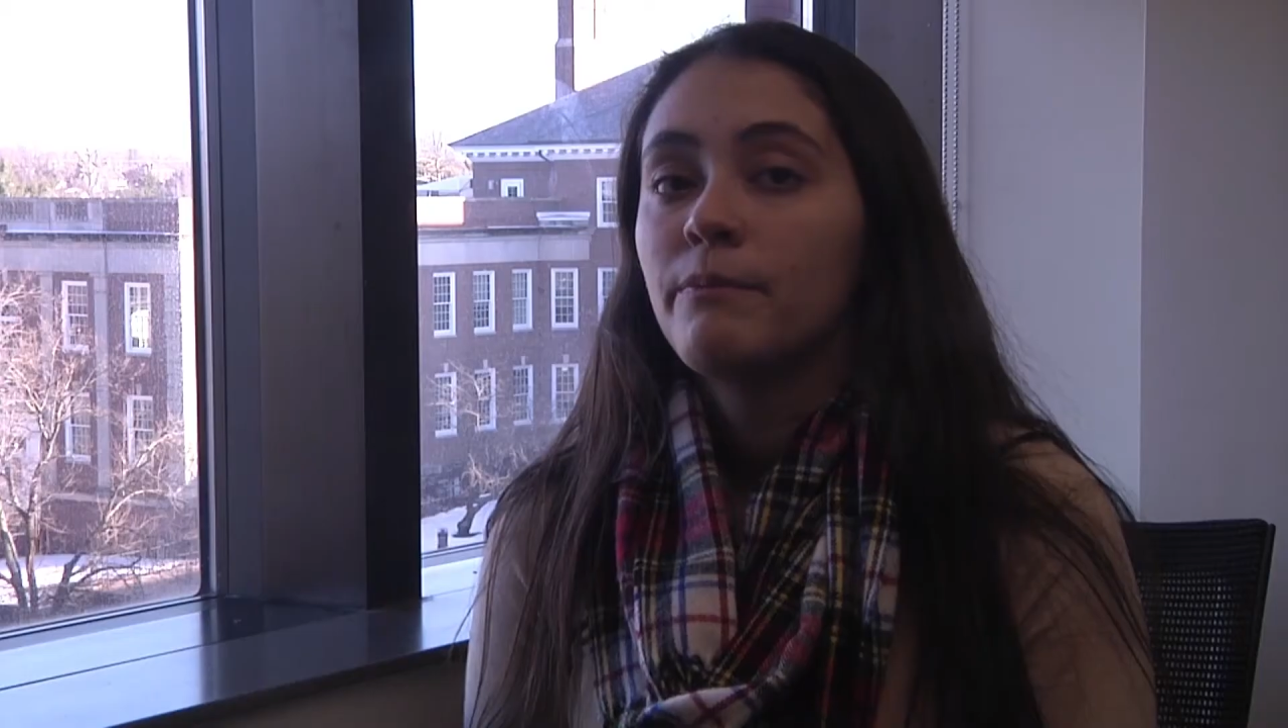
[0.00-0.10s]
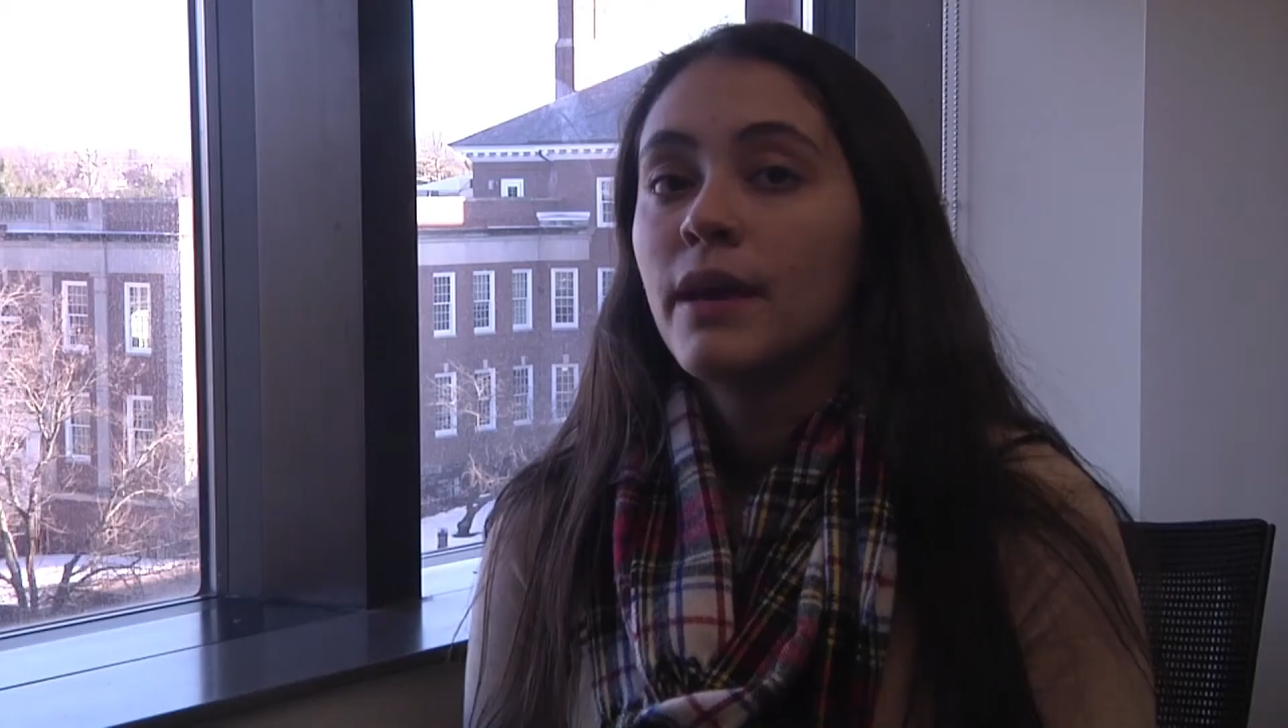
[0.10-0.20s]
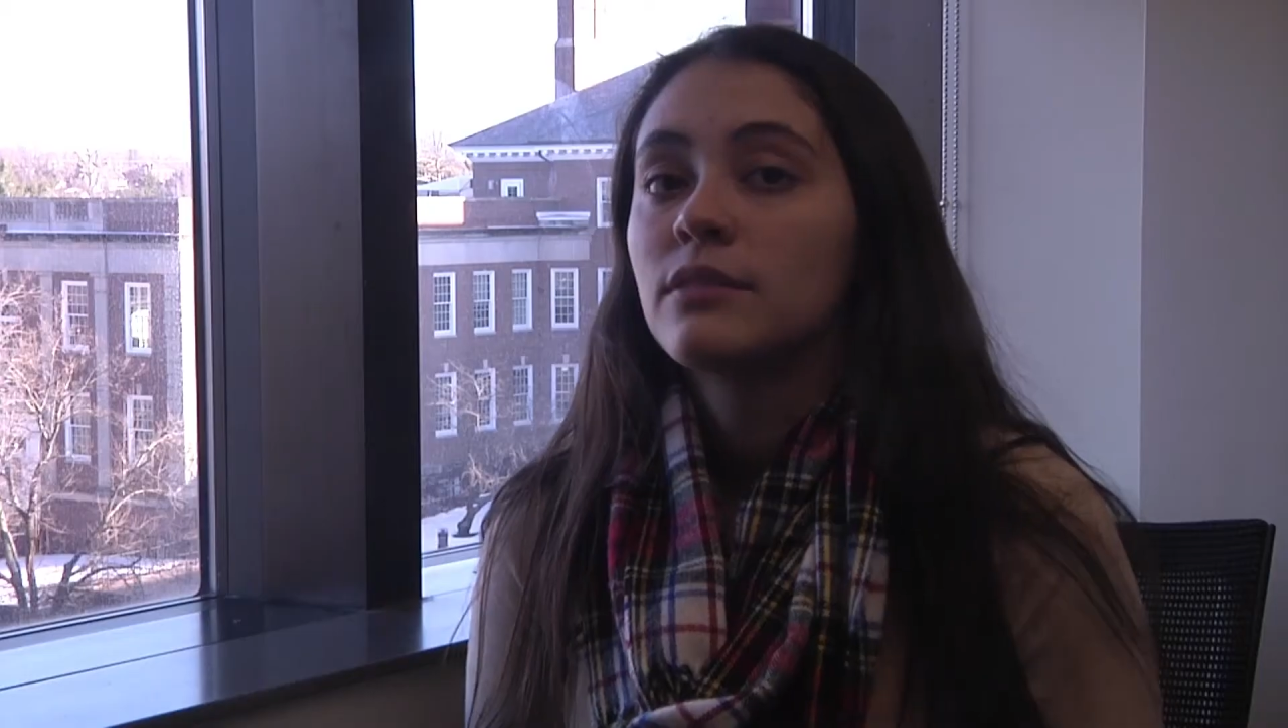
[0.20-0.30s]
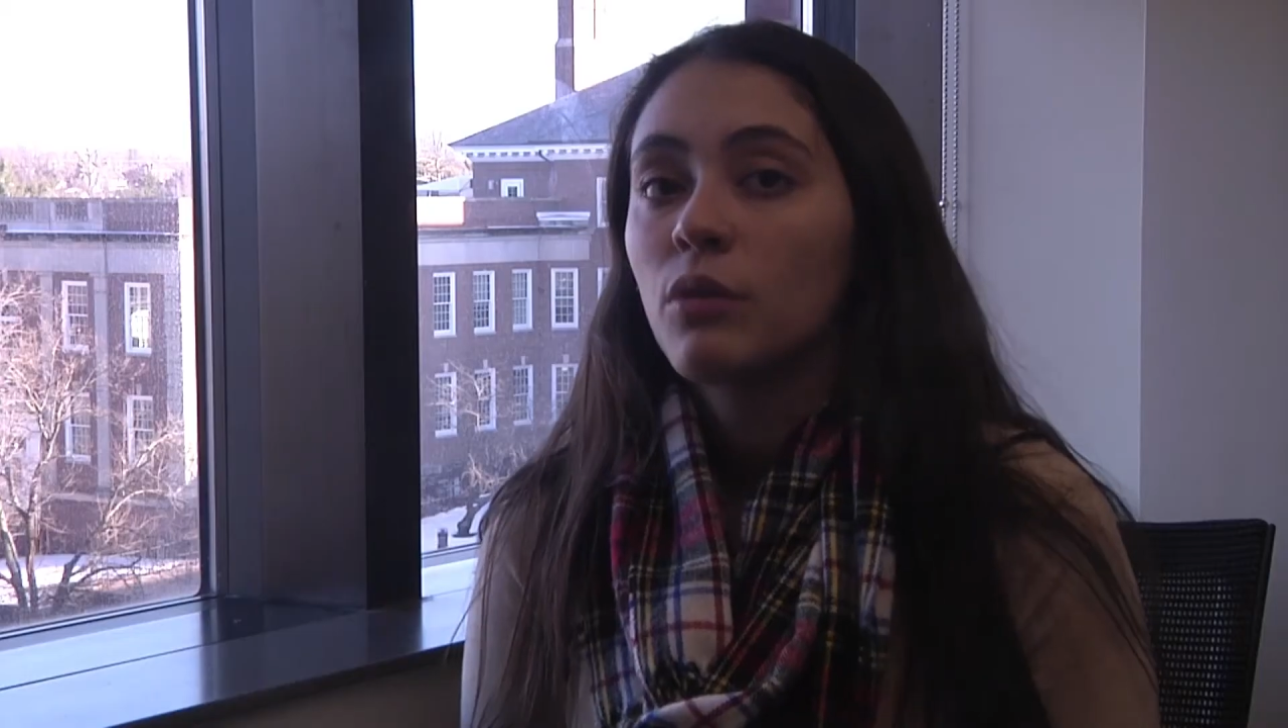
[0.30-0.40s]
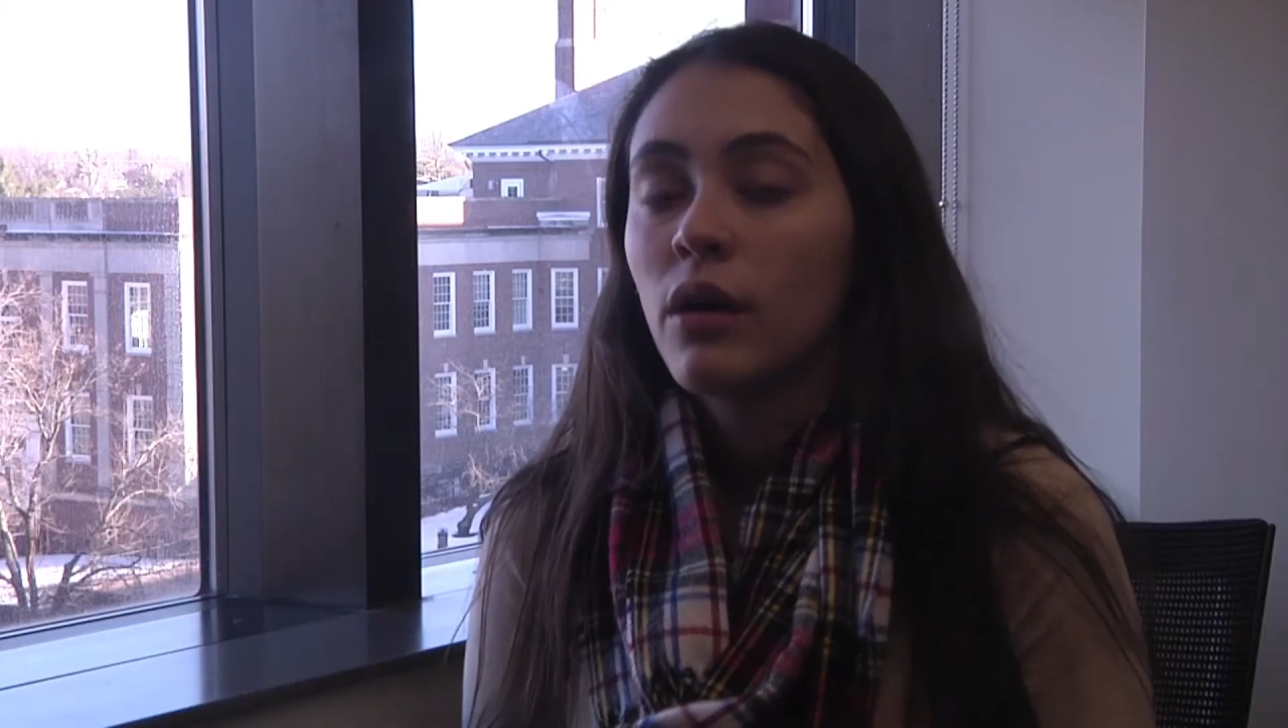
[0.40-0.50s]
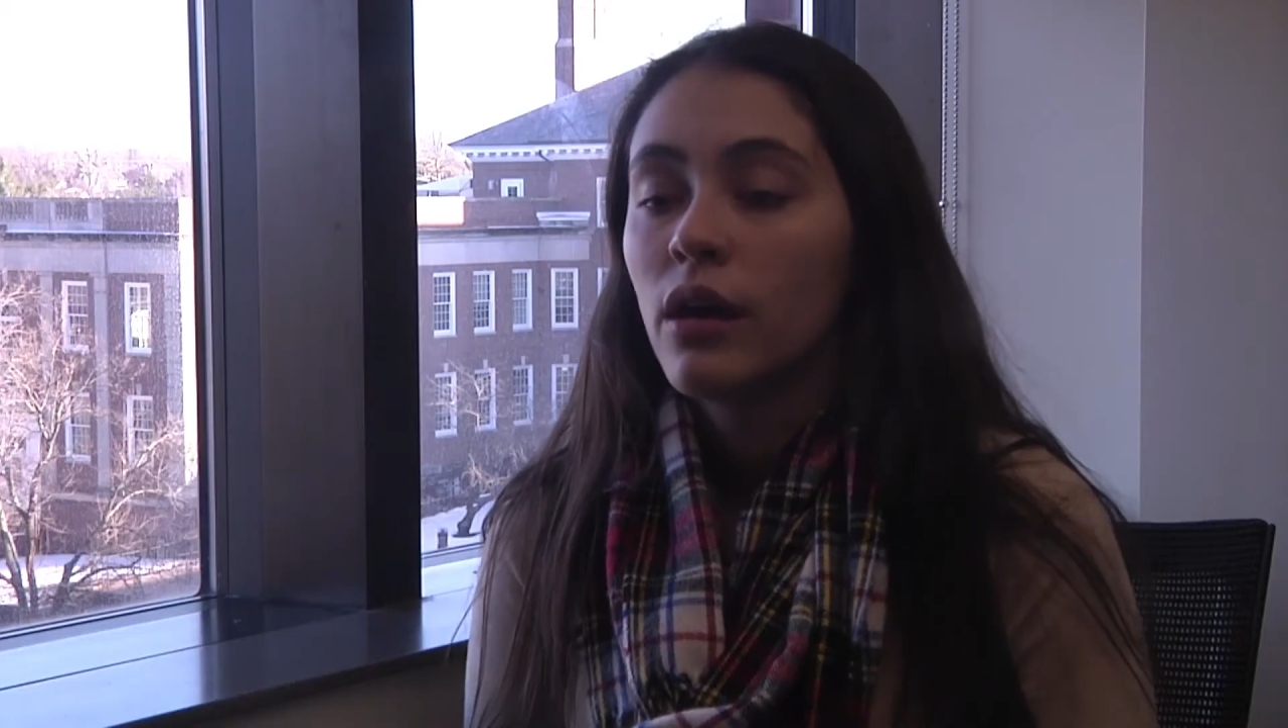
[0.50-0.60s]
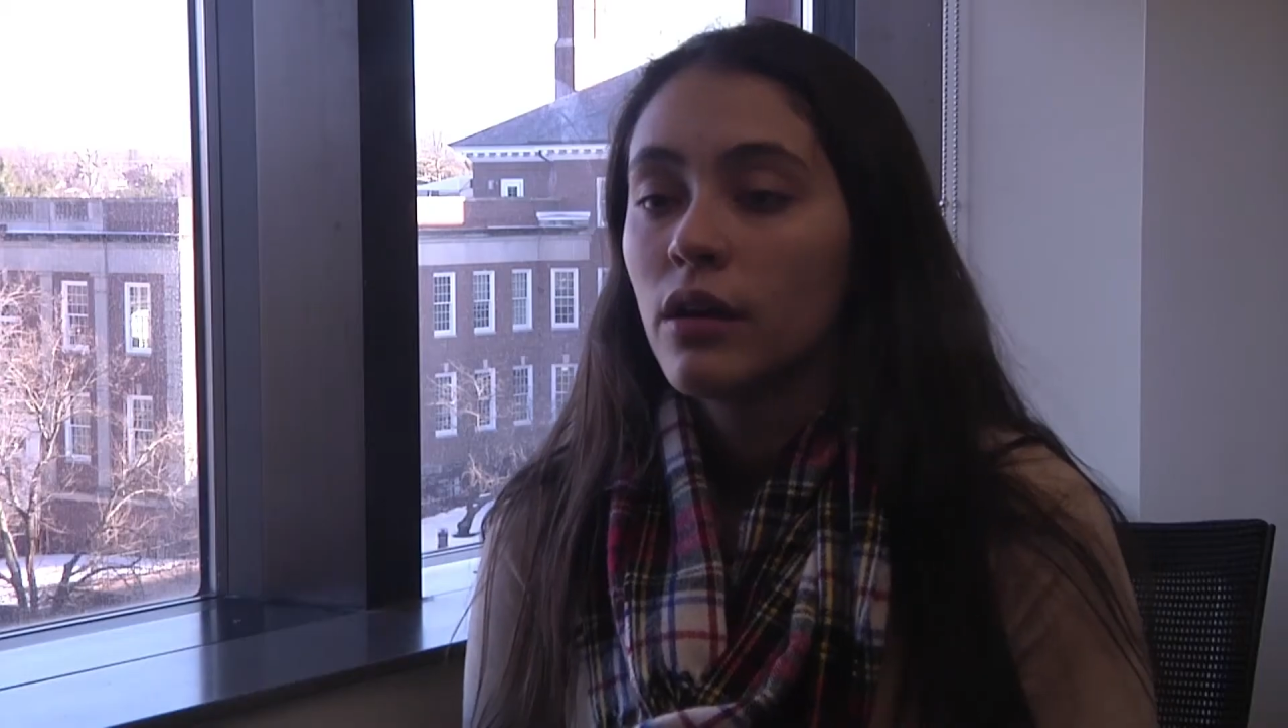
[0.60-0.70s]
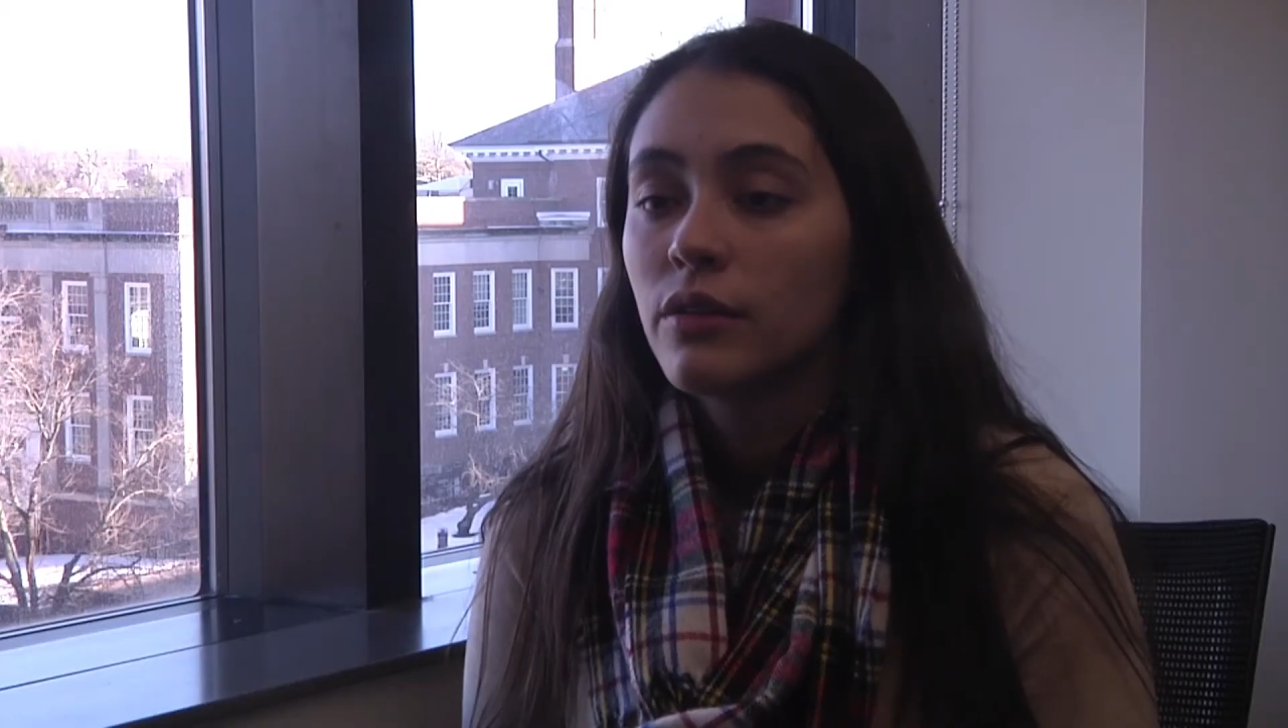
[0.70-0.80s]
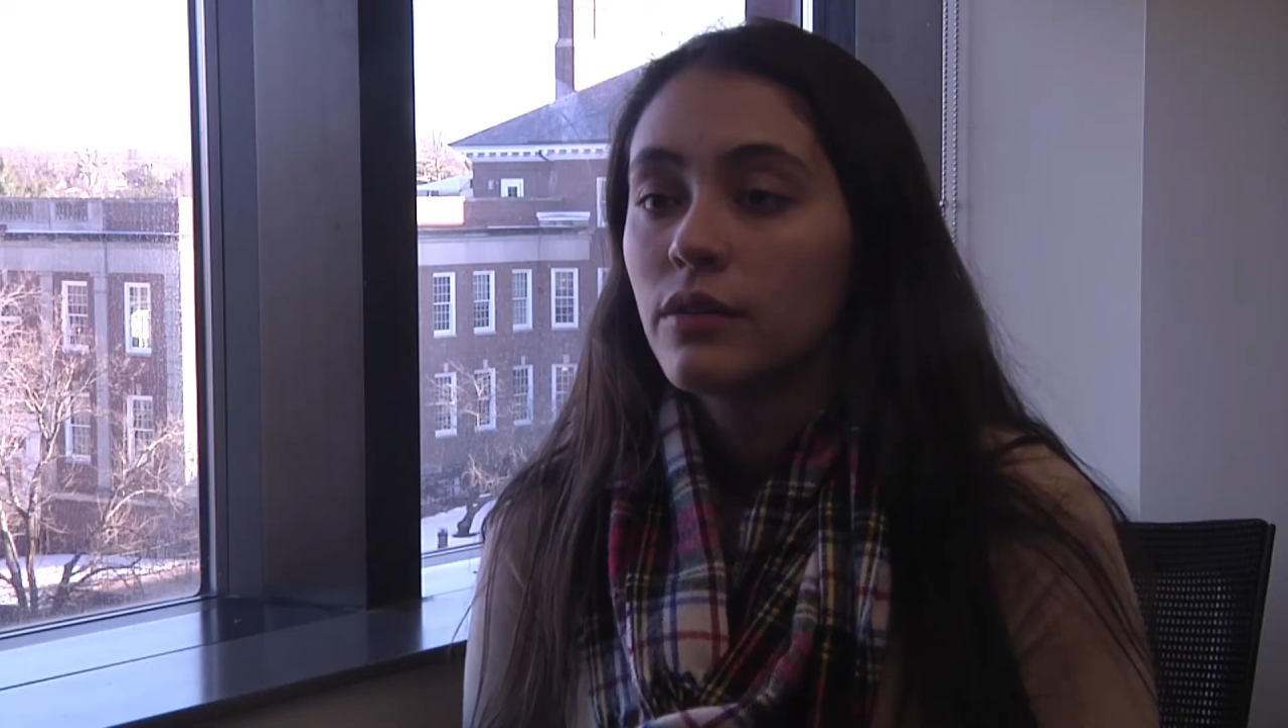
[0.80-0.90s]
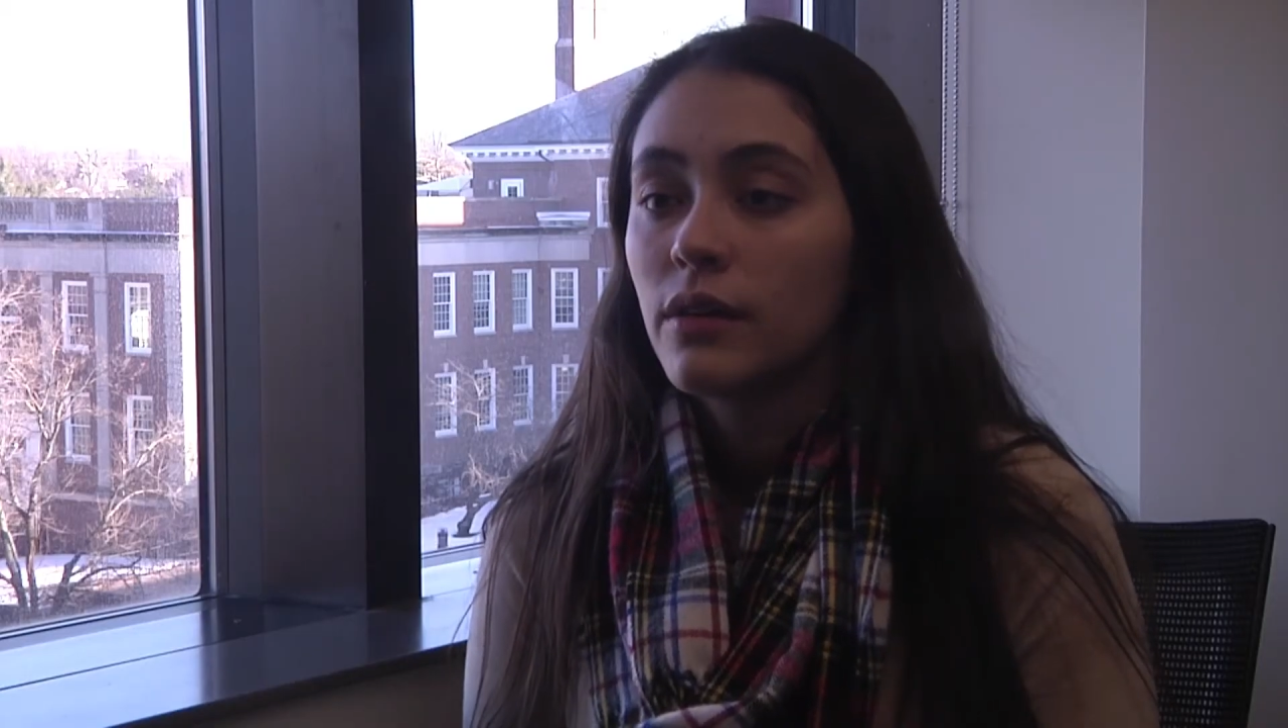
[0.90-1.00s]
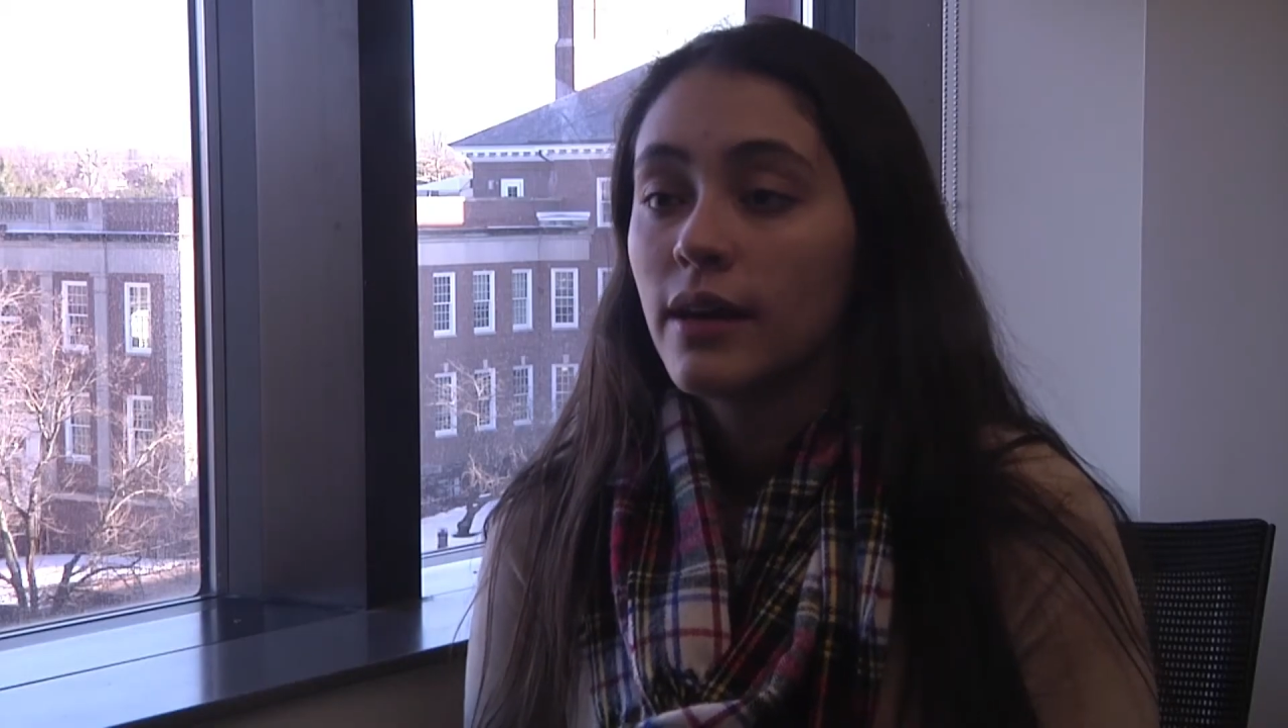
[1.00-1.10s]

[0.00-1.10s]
Mental health,